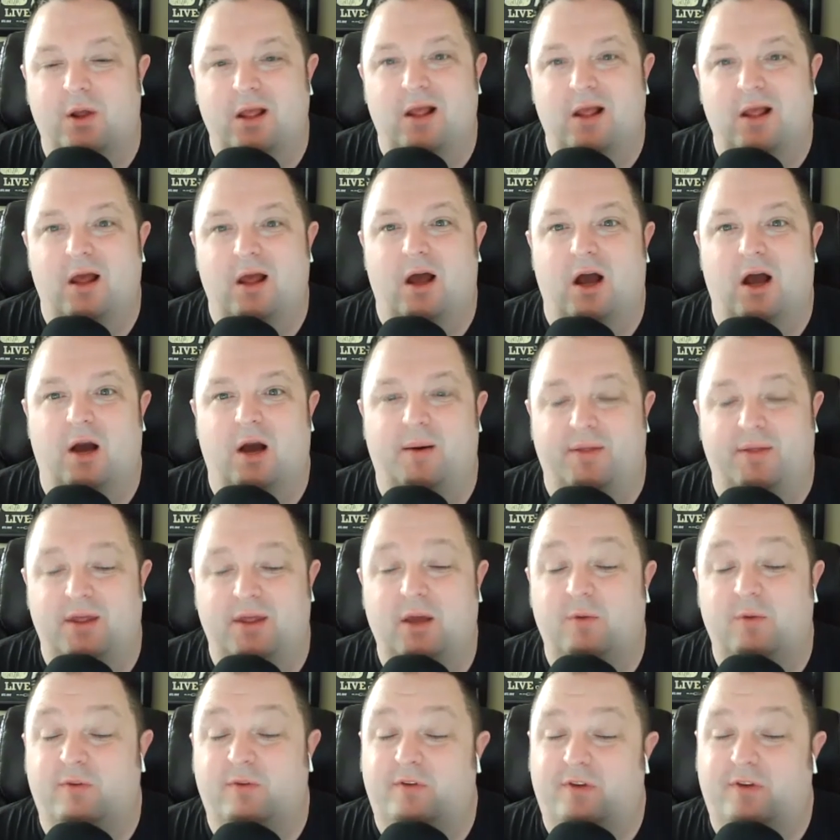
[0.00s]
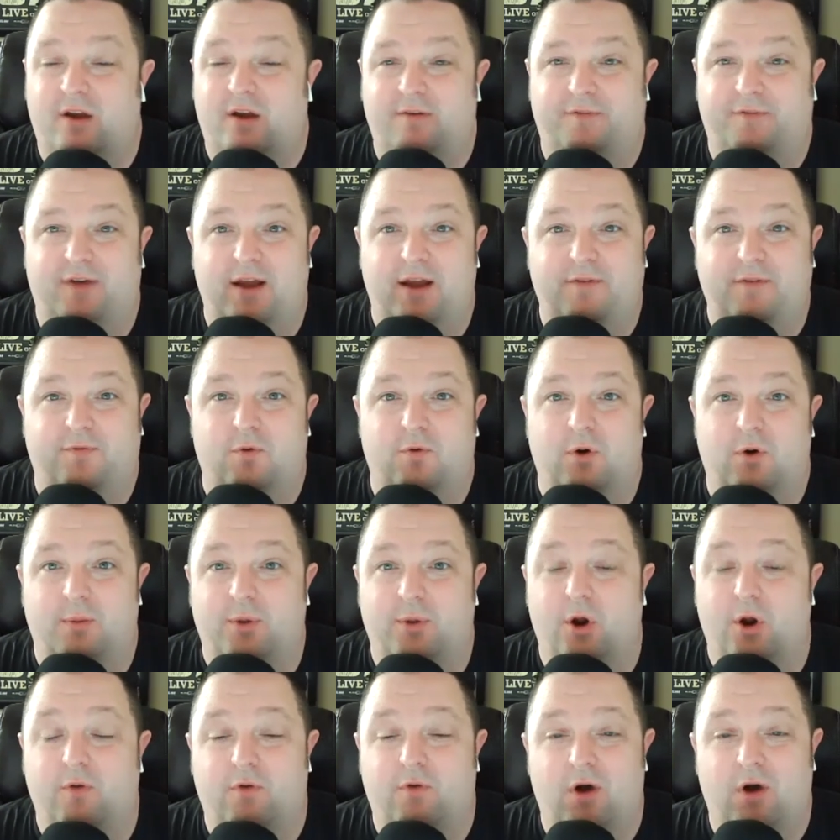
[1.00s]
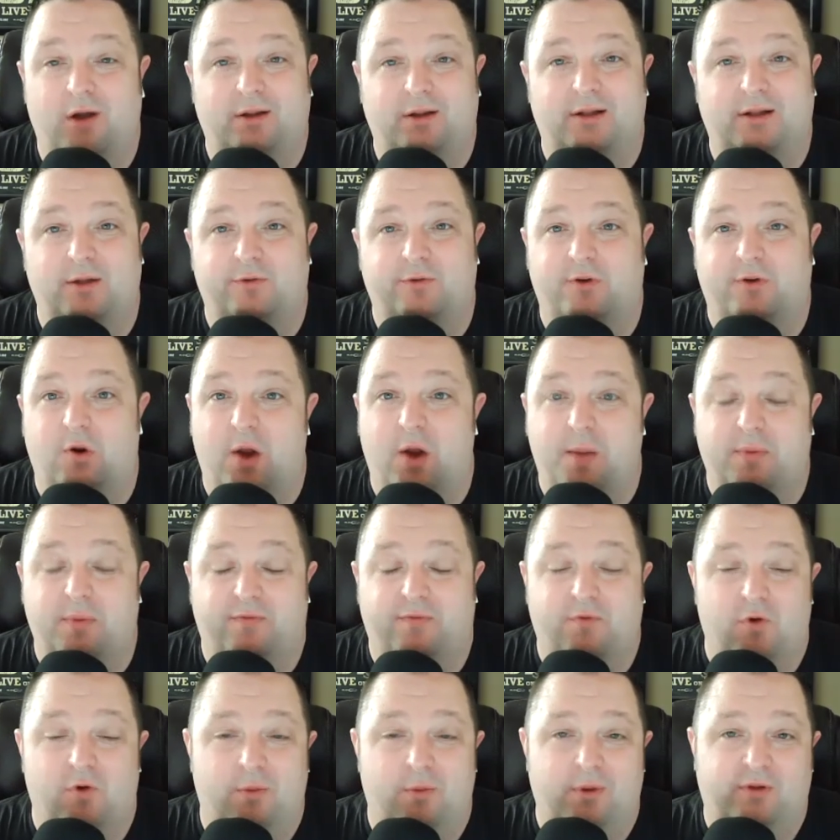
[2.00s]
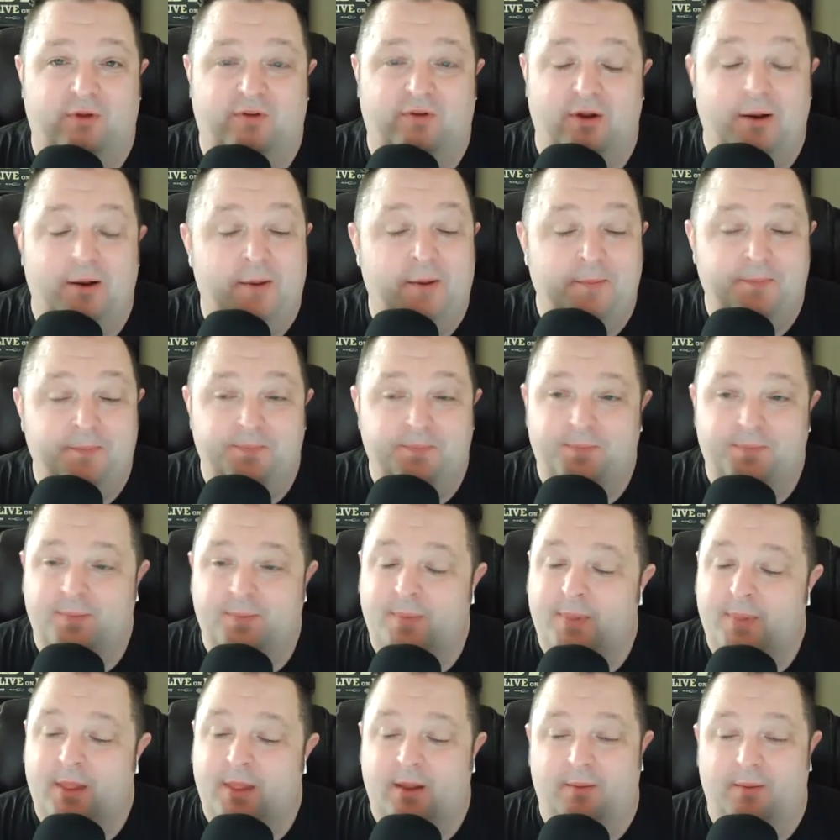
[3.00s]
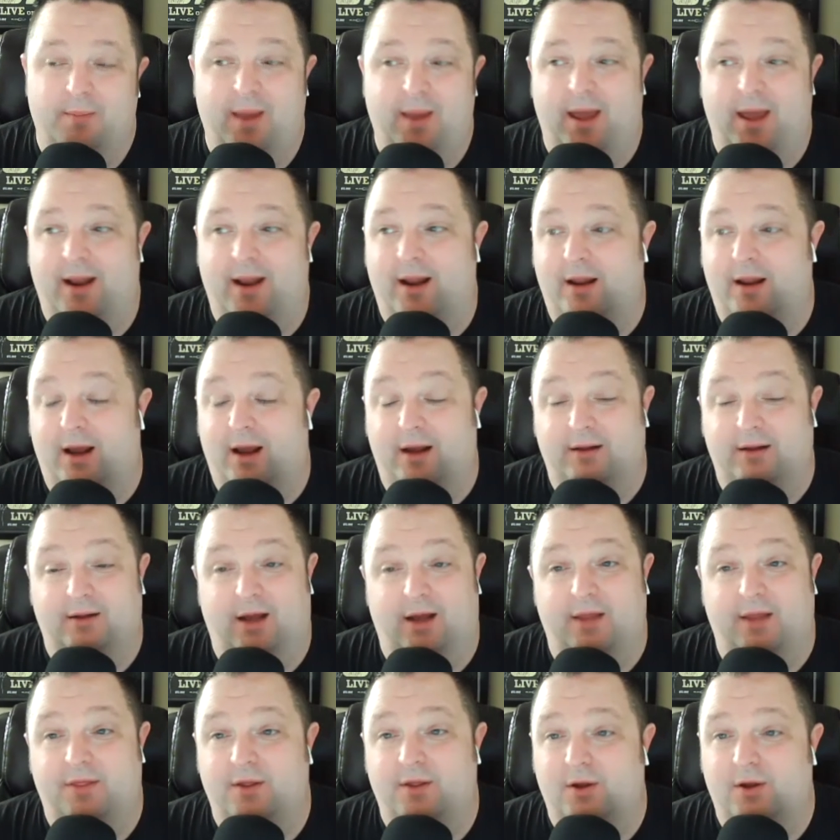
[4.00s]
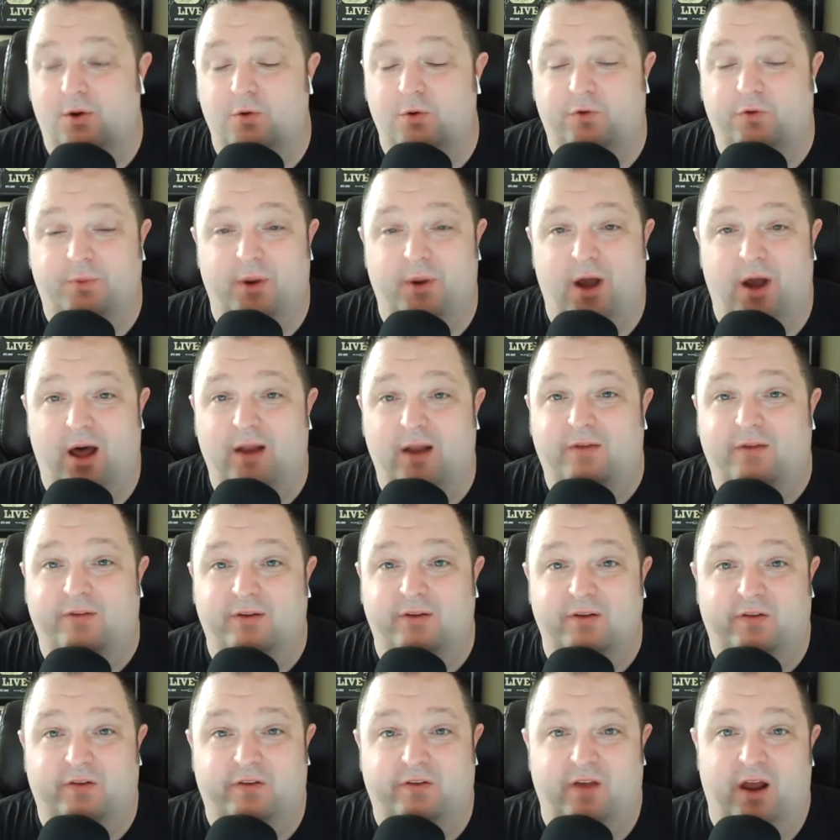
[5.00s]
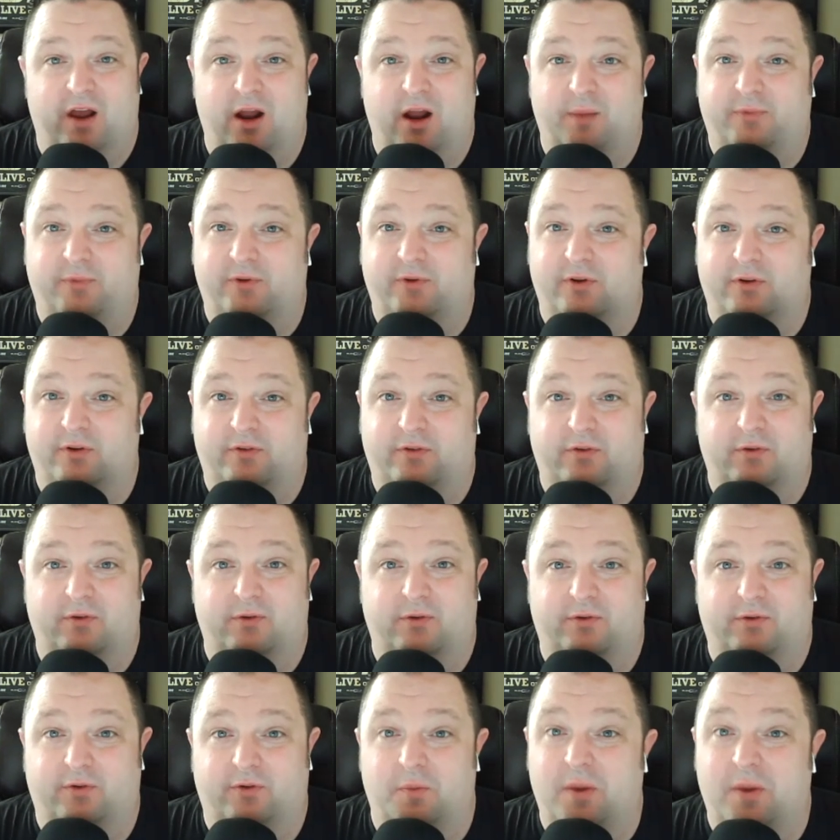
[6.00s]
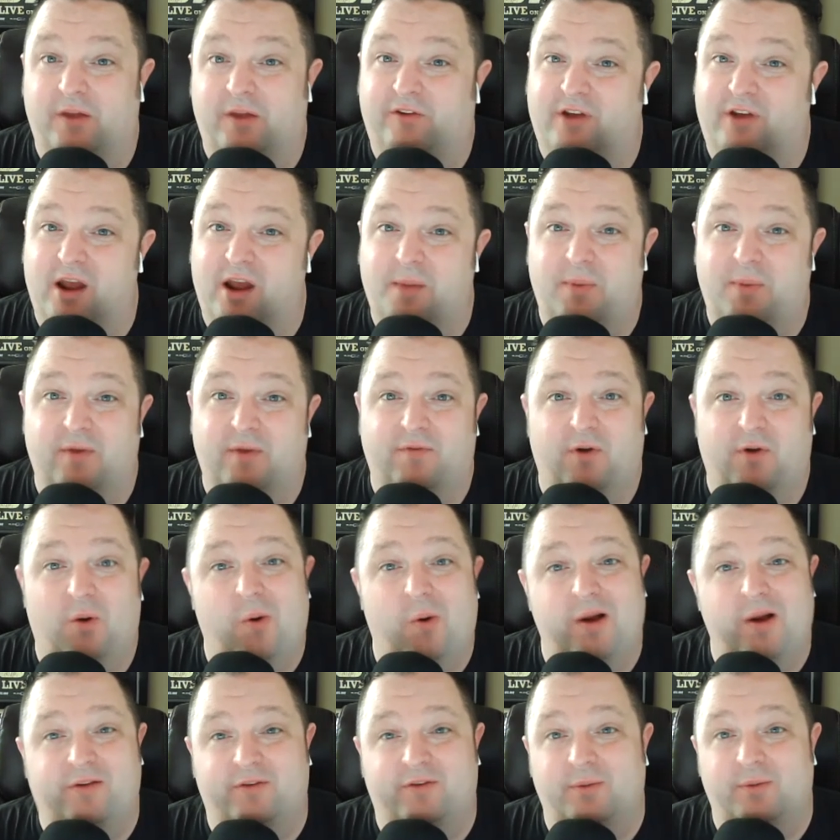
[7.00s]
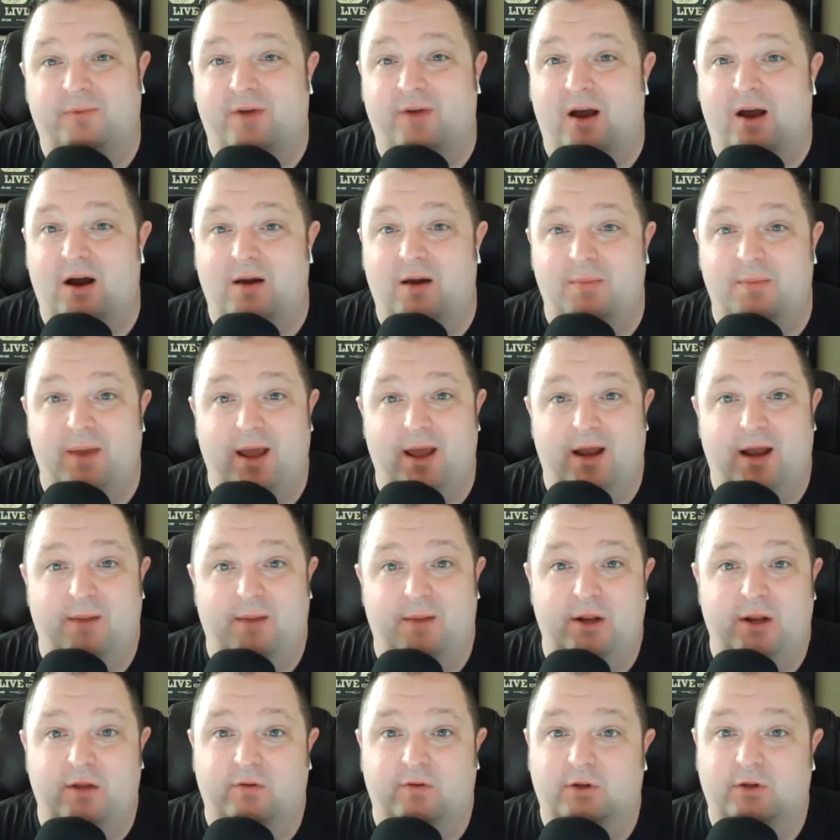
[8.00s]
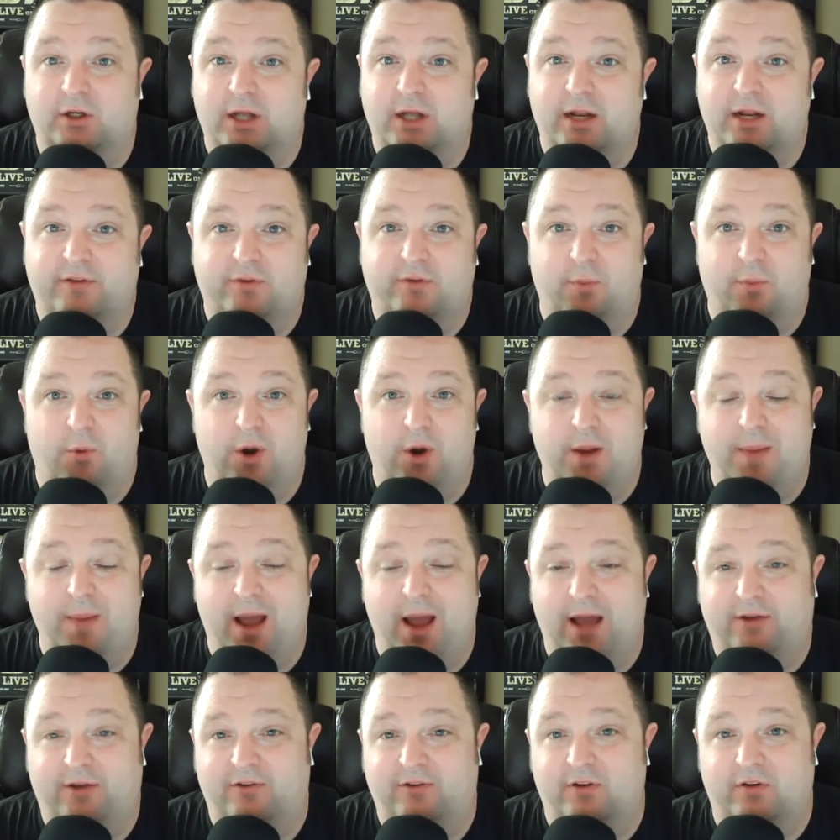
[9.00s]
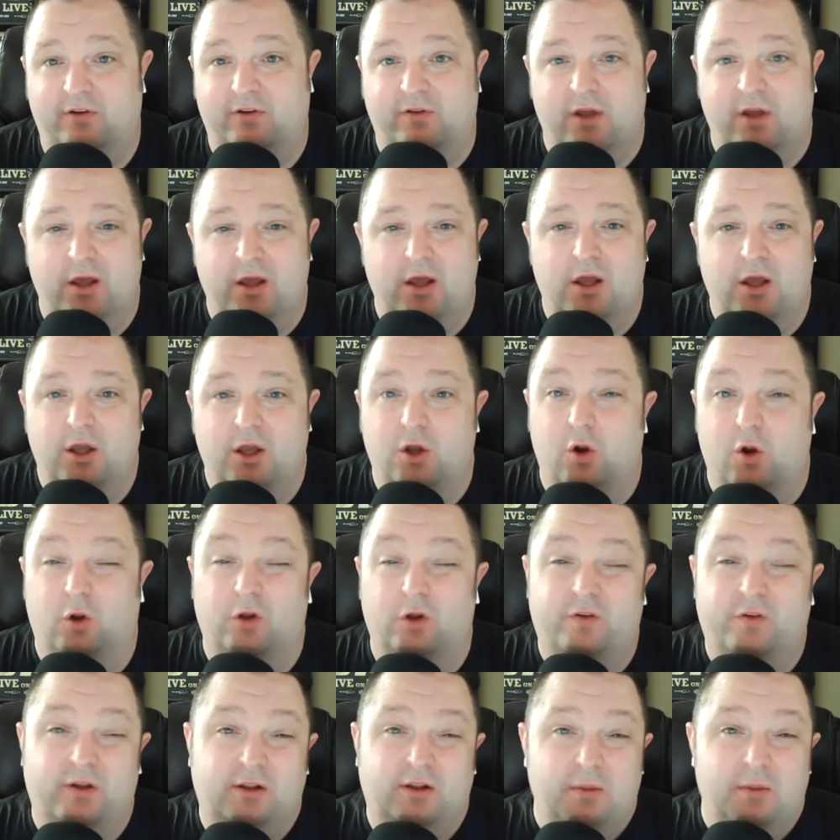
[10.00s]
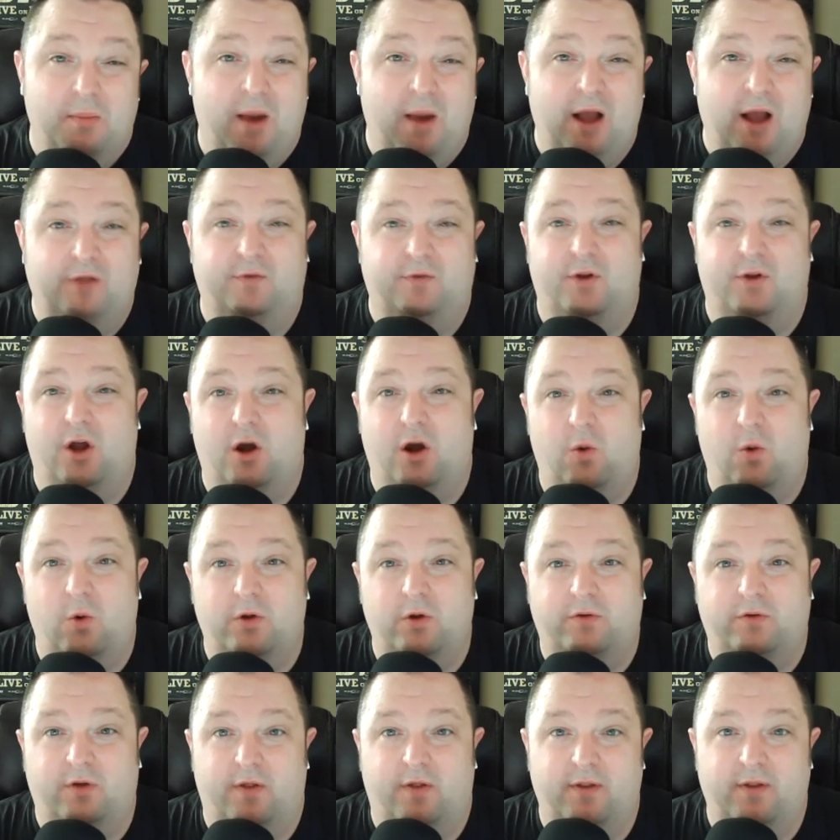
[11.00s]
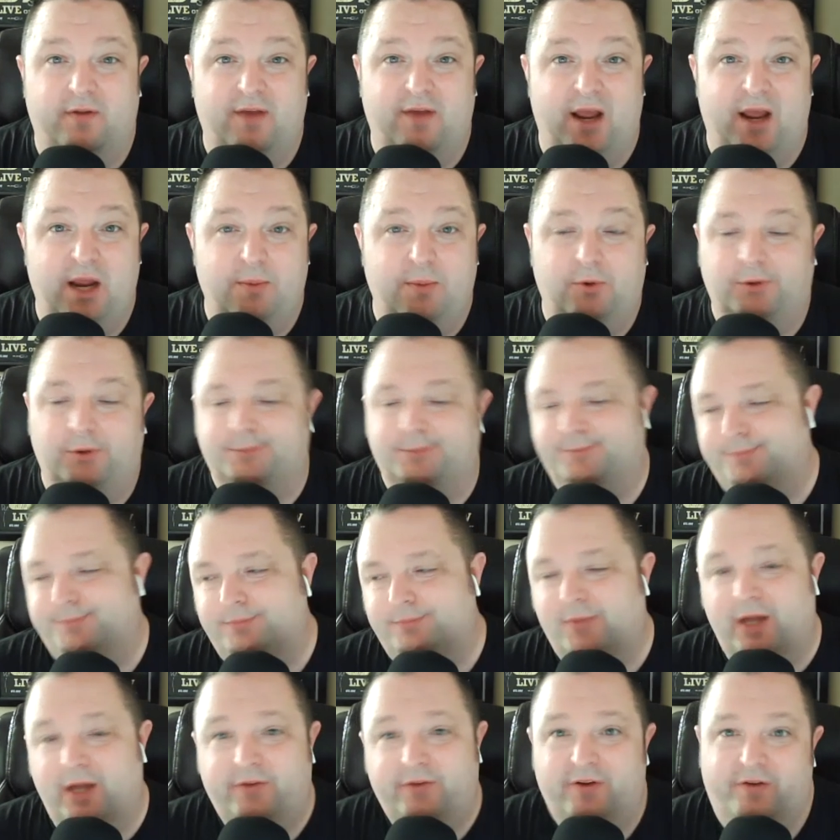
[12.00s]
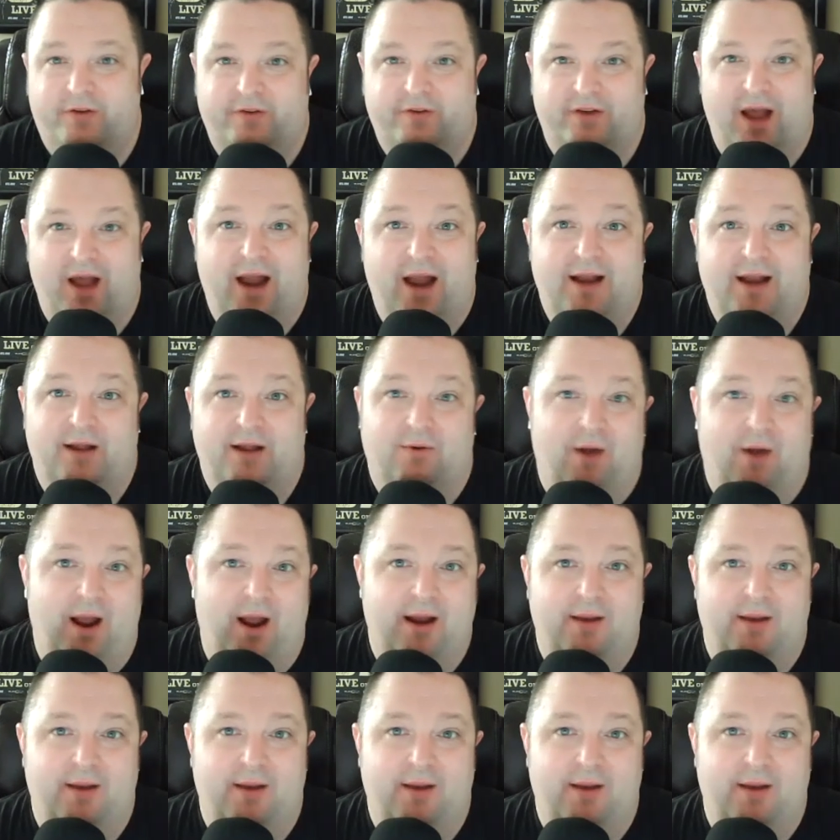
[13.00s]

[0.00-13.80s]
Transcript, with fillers: I think it was a tough fight for him, but overall I think that was a great performance. And man, I think Usman honestly is set up to be champion for quite some time, man. I mean, he's looking at some rematches. You know, it looks like the Masvidal one's on the table. That's exciting, right?